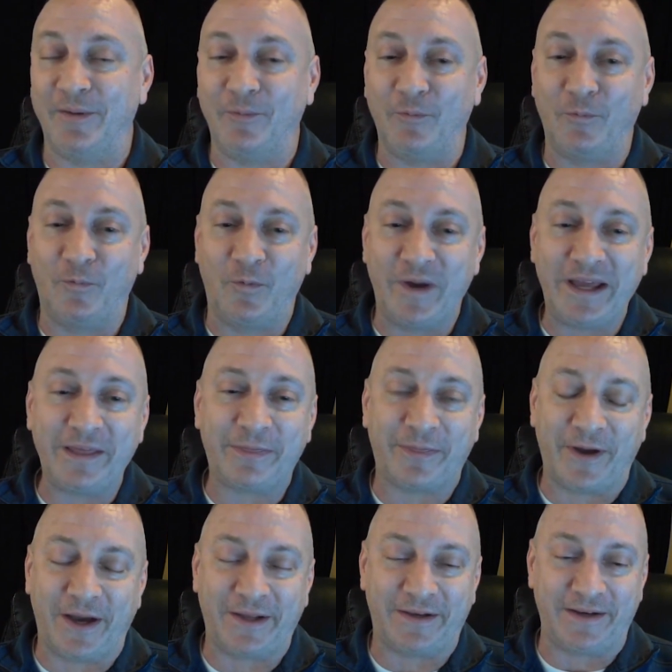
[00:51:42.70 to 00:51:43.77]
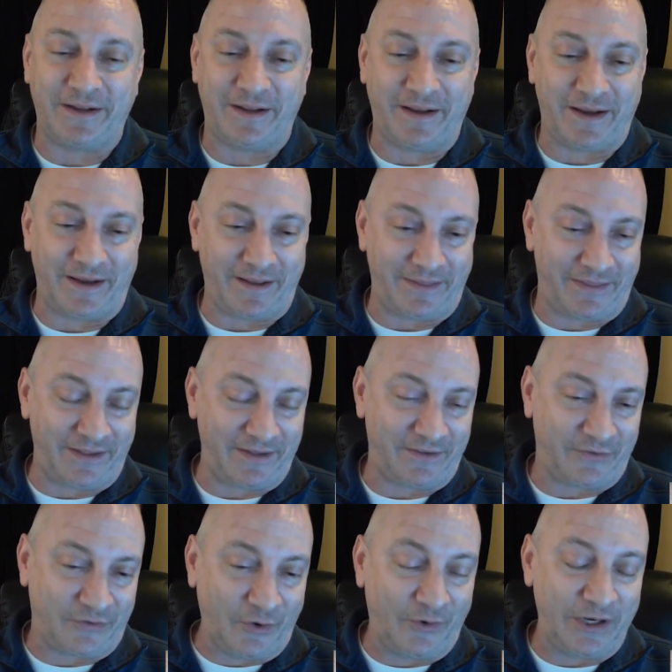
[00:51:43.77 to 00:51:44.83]
We thought that
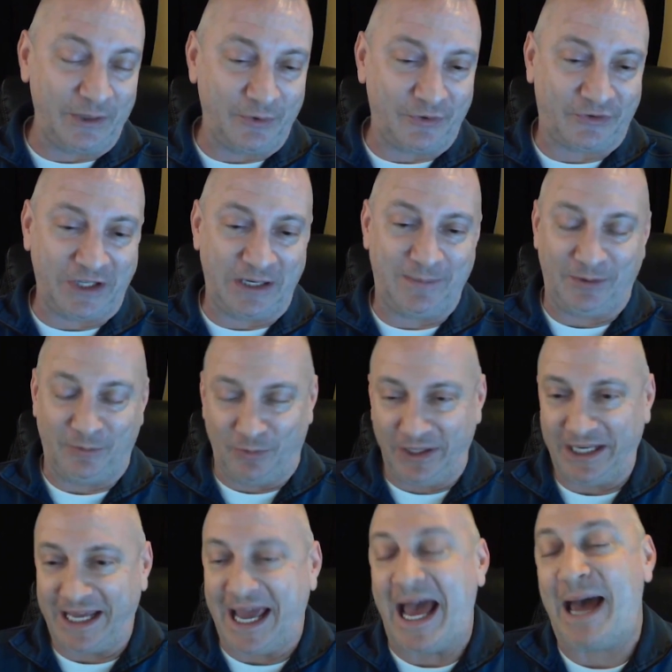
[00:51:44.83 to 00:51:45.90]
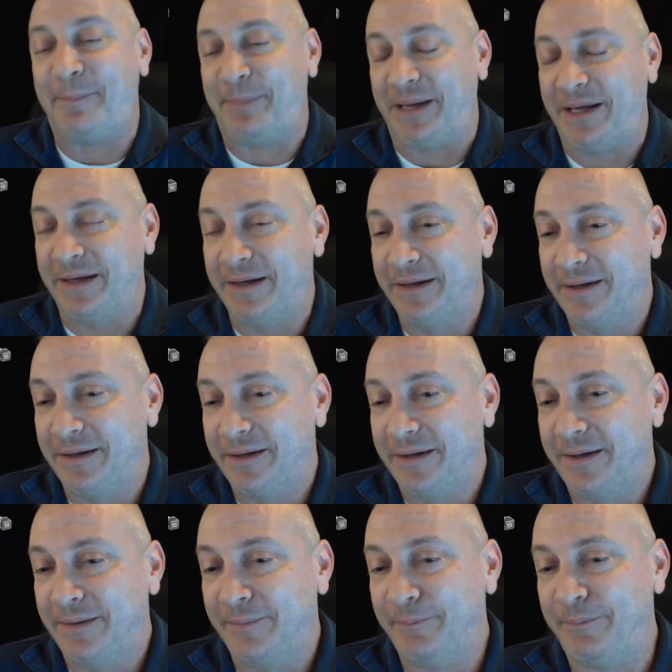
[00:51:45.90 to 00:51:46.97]
Sony was going to be really happy
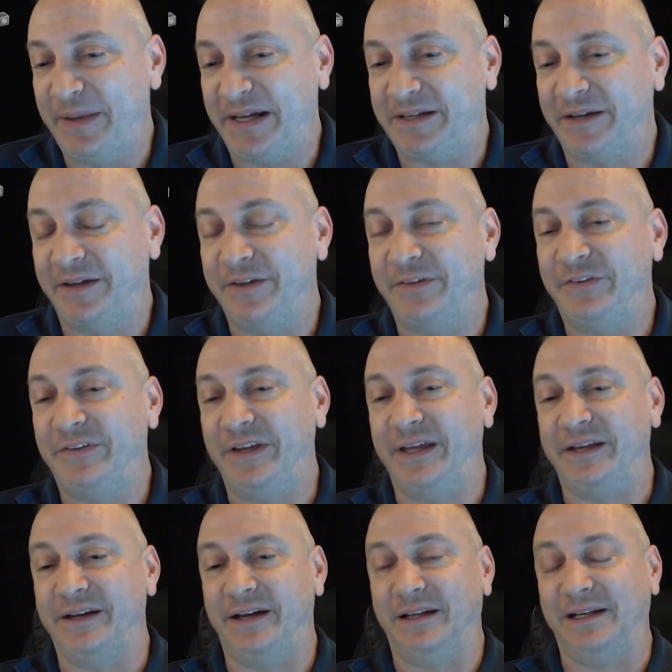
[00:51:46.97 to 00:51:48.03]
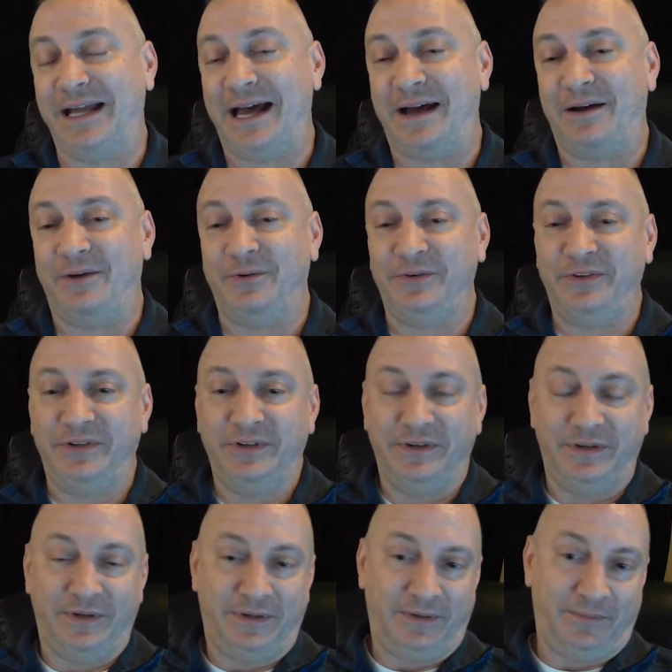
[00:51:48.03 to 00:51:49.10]
because it allowed,
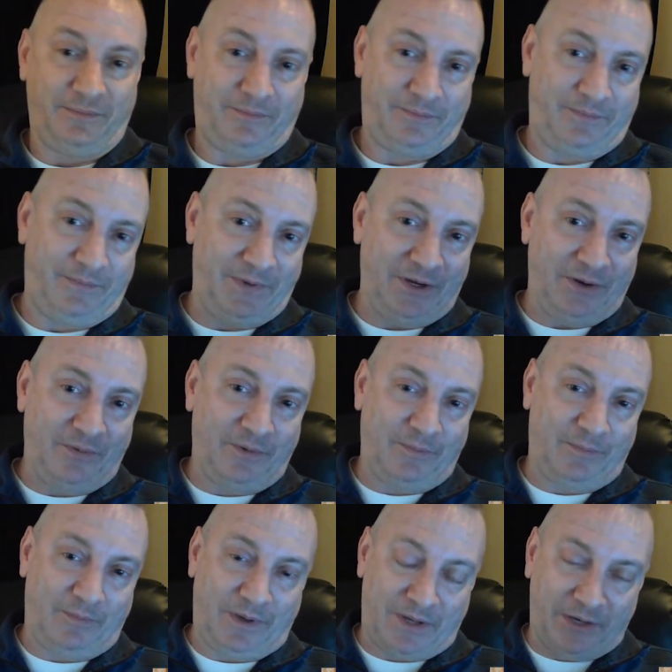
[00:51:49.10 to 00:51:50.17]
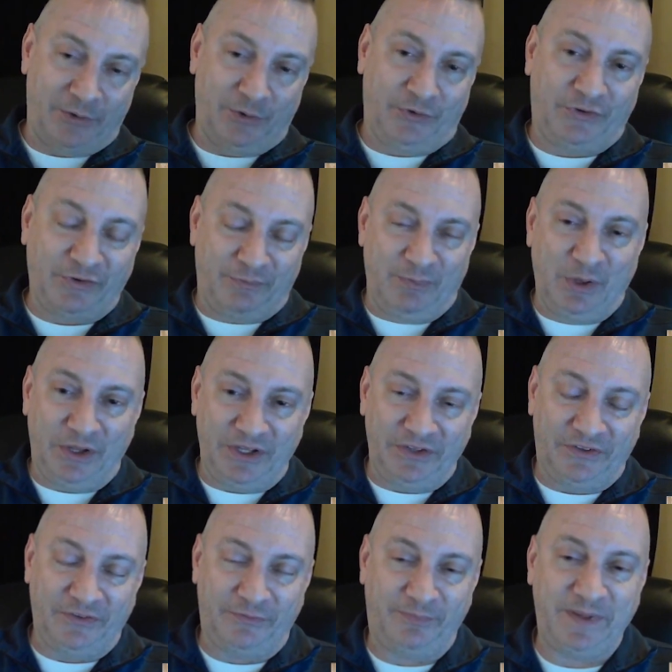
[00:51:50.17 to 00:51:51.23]
hundreds of
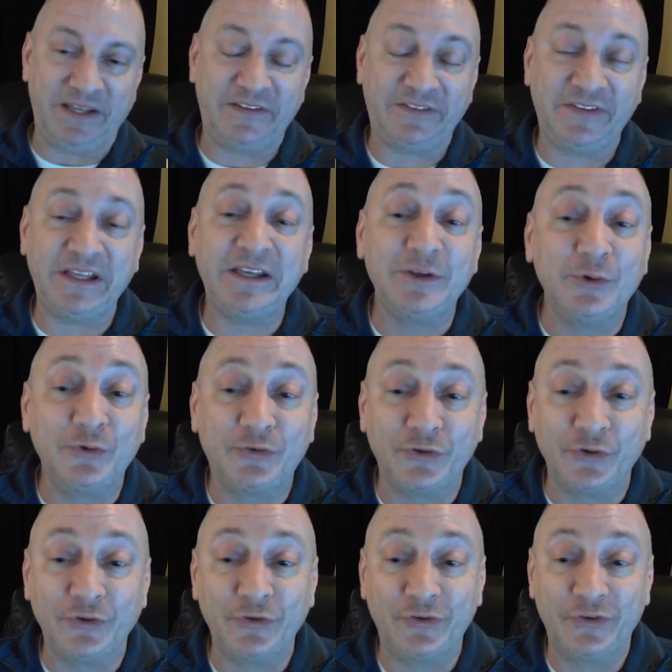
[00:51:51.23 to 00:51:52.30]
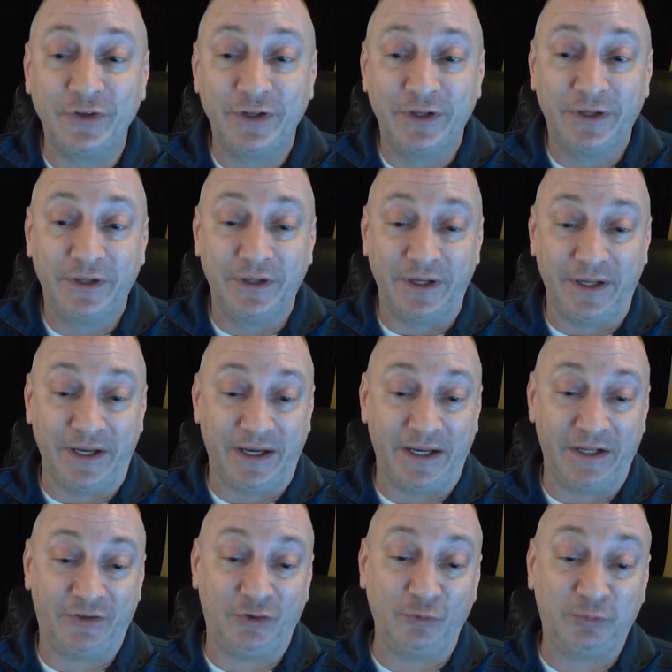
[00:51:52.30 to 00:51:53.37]
millions of PC users
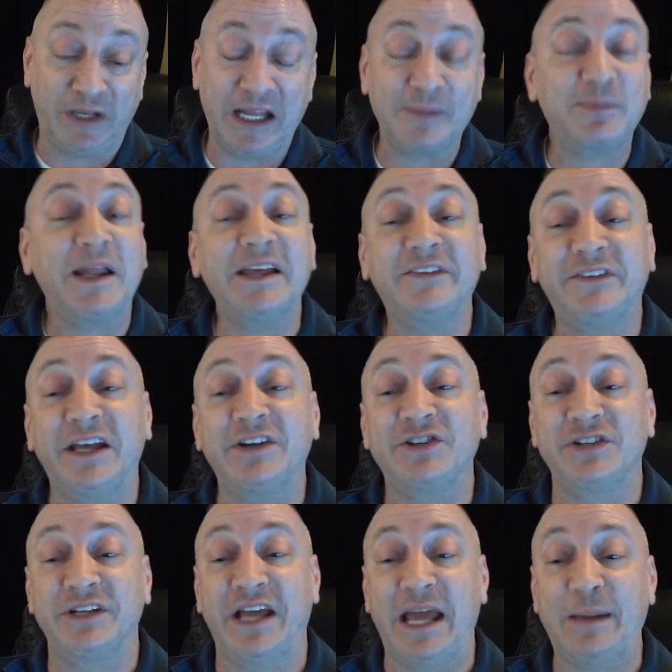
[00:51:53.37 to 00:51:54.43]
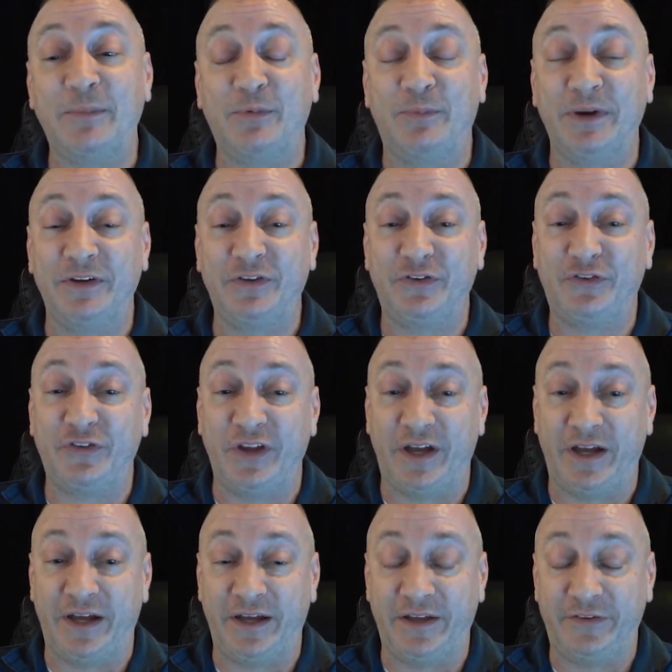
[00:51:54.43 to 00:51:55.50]
to play PlayStation games, but
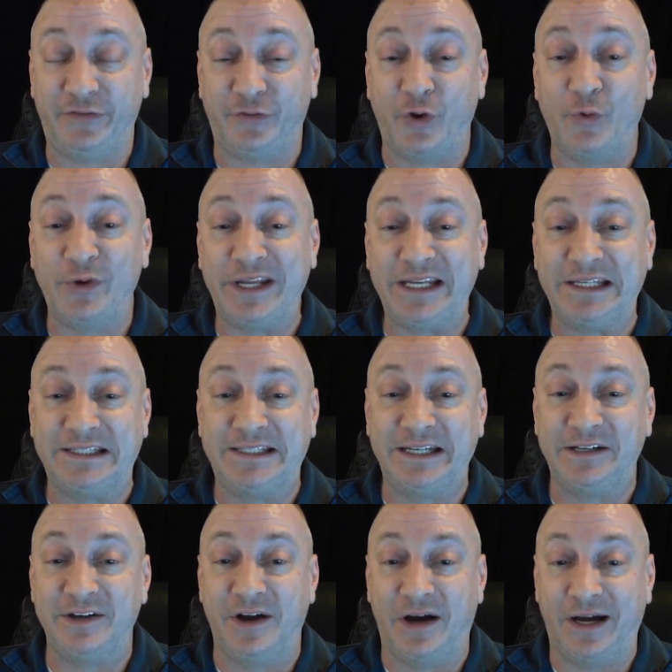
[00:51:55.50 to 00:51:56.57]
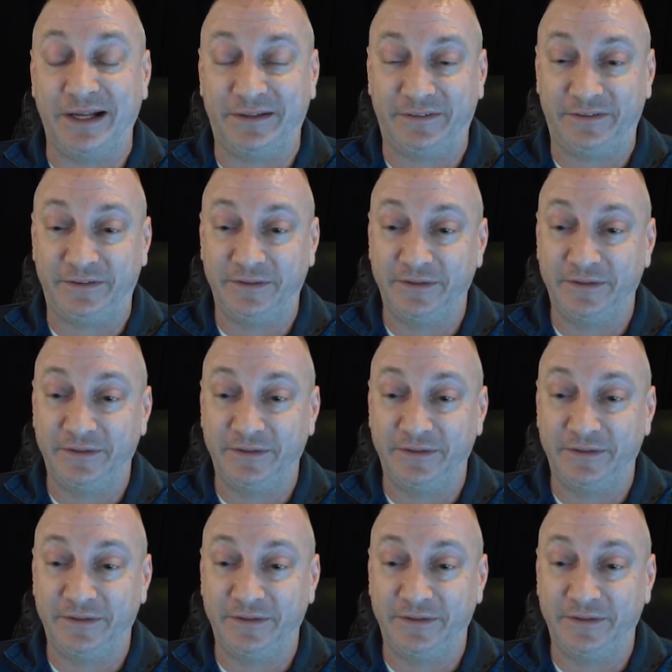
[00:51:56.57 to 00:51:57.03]
Sony did not